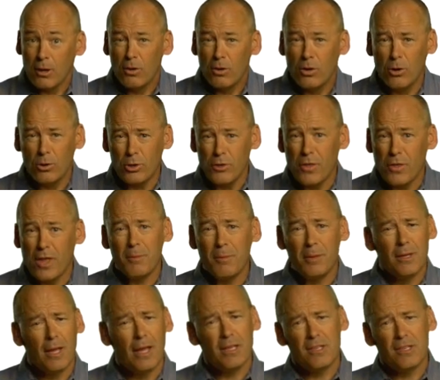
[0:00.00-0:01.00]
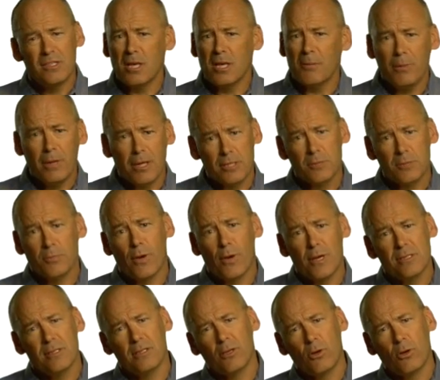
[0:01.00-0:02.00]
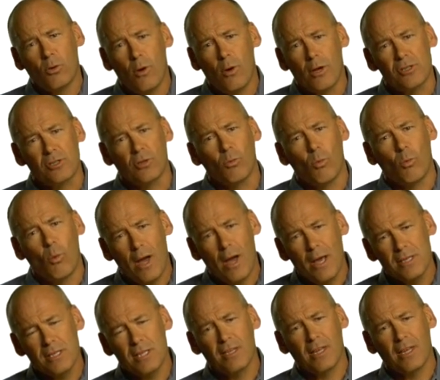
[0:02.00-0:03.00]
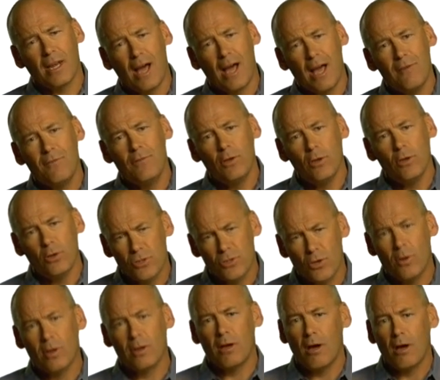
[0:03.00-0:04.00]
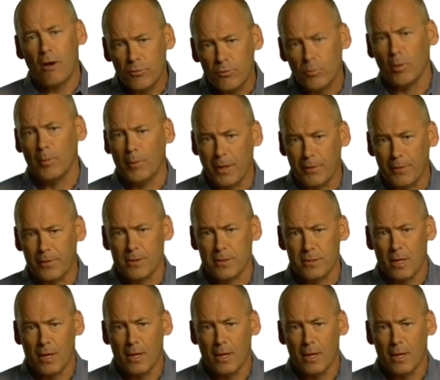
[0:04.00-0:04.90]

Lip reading: Go to them and simply express it in a question. Why is it that I feel so uncomfortable about this?